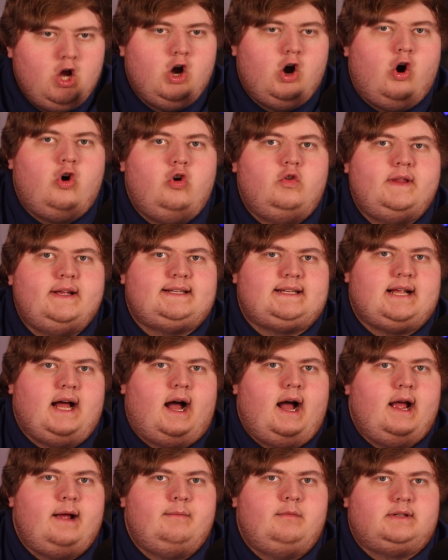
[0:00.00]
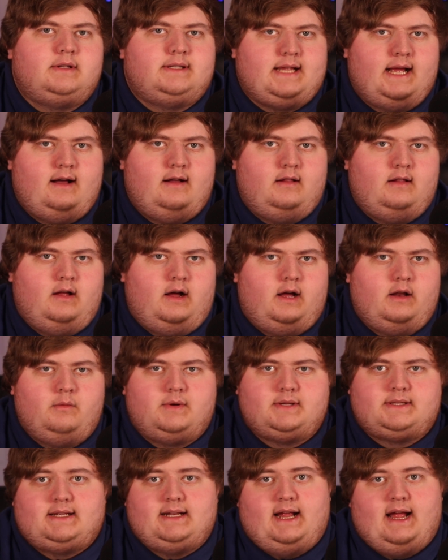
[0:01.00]
Only time will tell on
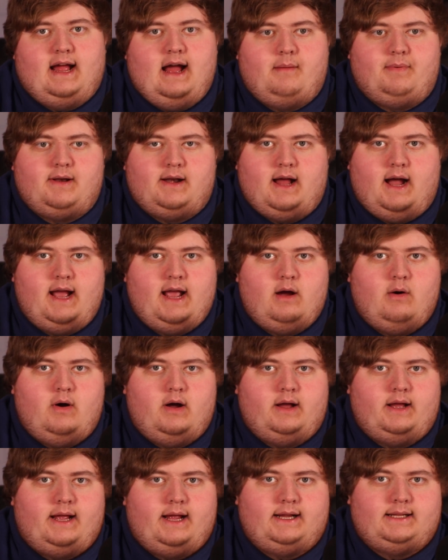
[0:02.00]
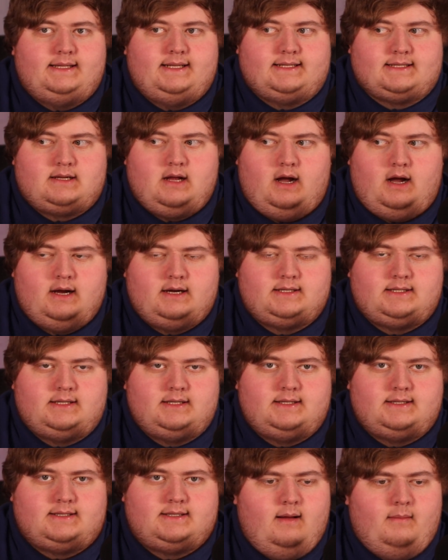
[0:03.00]
what's going to happen in Iowa and these
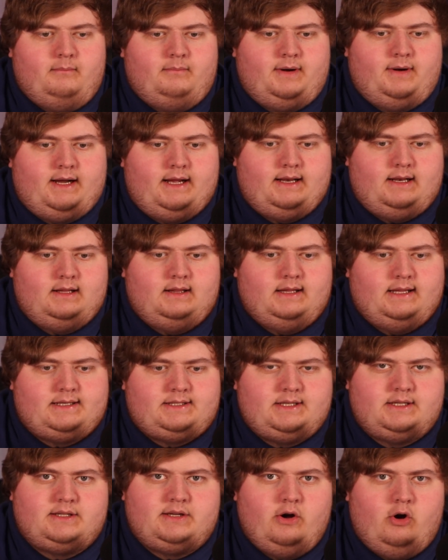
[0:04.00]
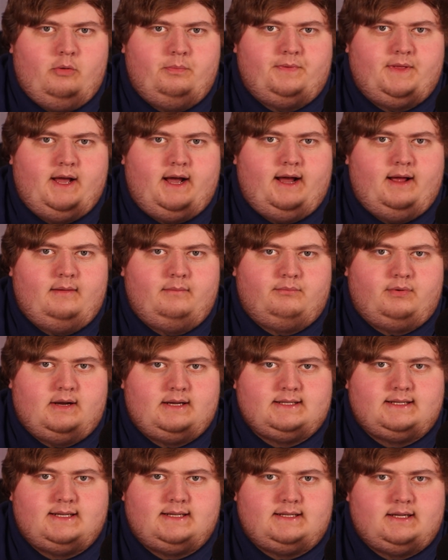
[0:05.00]
caucuses, but let's just hope that
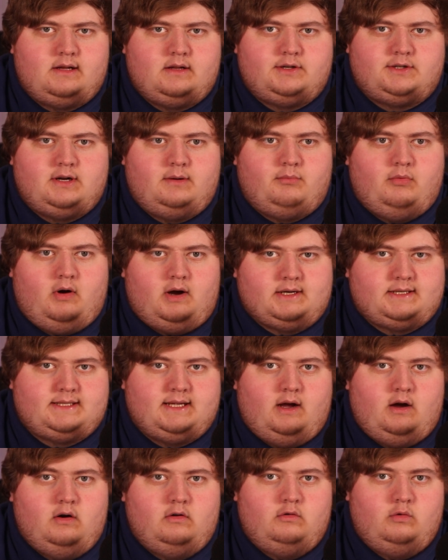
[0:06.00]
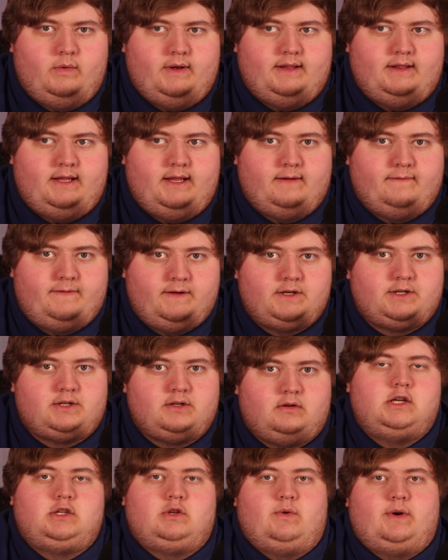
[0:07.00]
President Donald Trump walks out with the
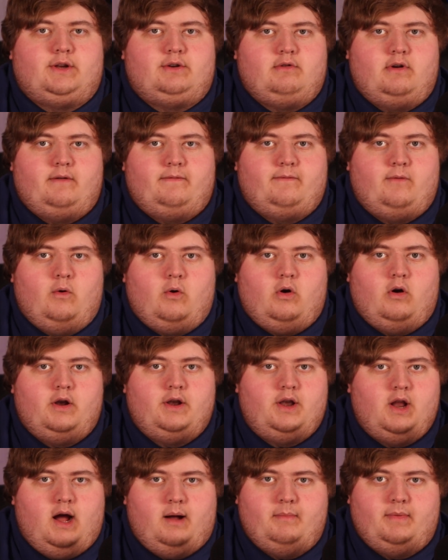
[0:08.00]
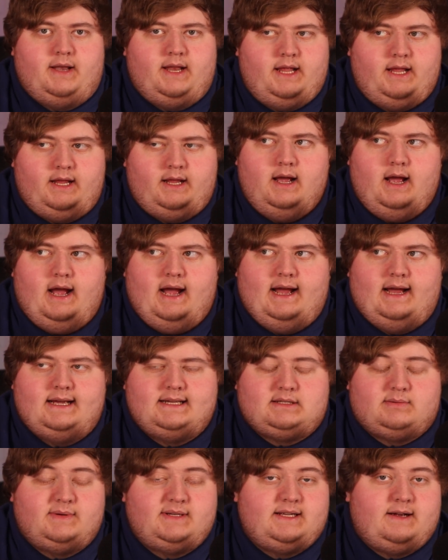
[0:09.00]
official 2024 nominee,
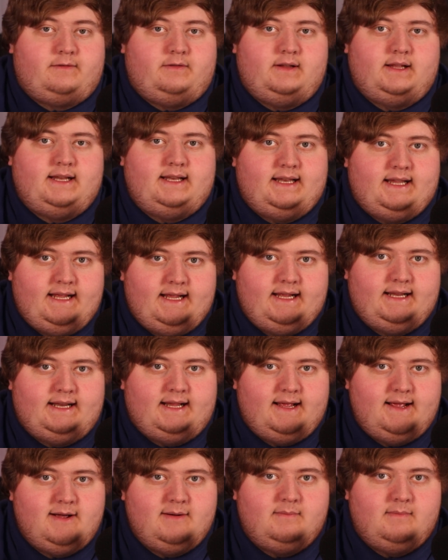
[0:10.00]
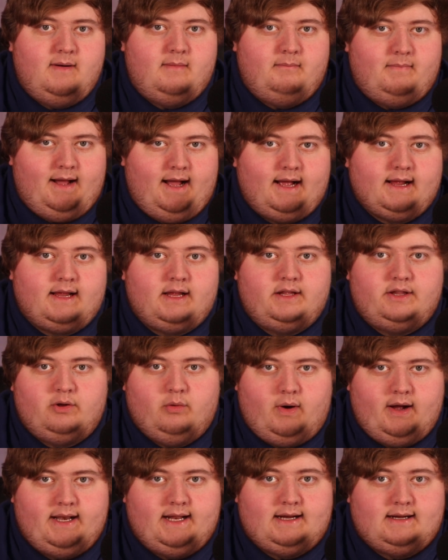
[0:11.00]
as we definitely need him back in the
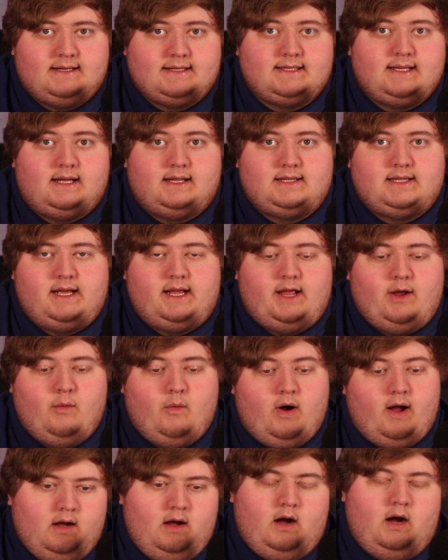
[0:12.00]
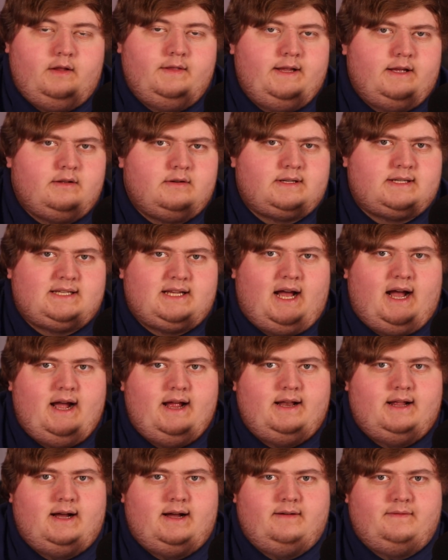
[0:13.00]
White House, I'll tell you what. On the other
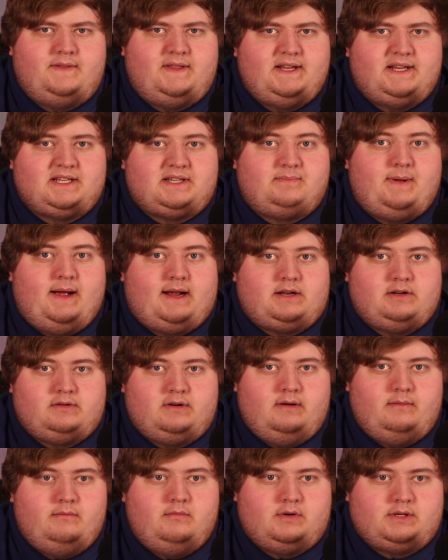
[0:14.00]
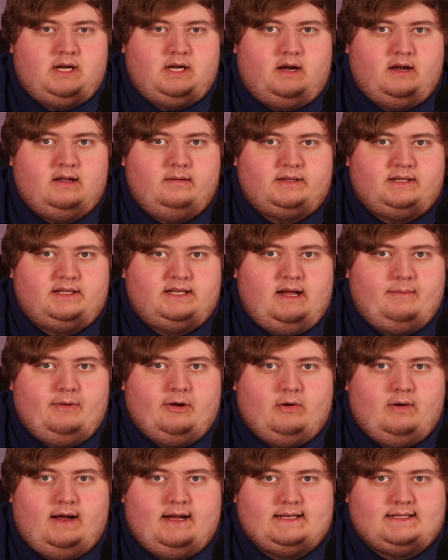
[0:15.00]
side of the spectrum, we're talking about the
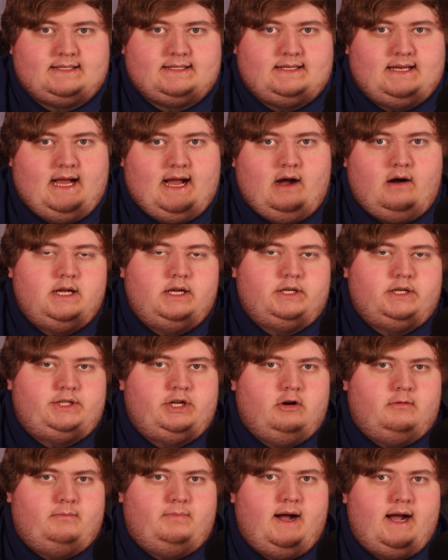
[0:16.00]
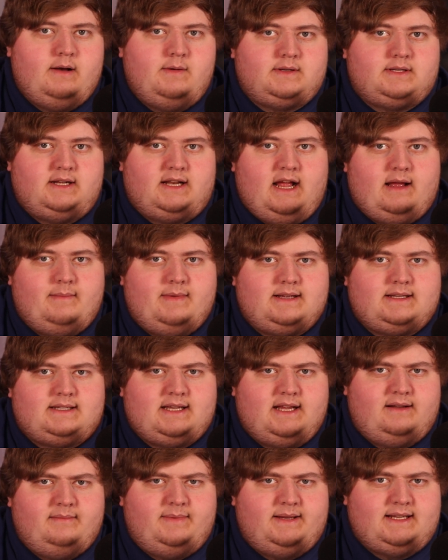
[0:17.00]
Democrats now. Jill Biden was on
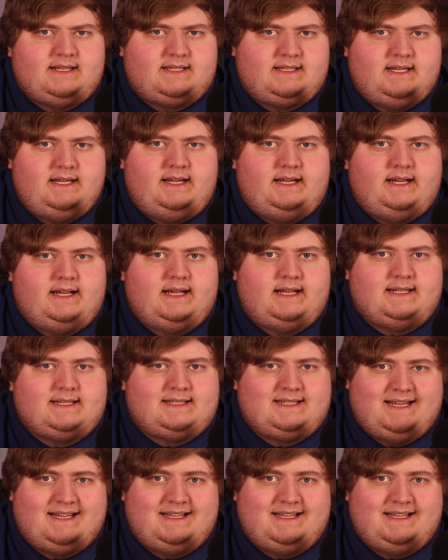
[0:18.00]
MSNBC and said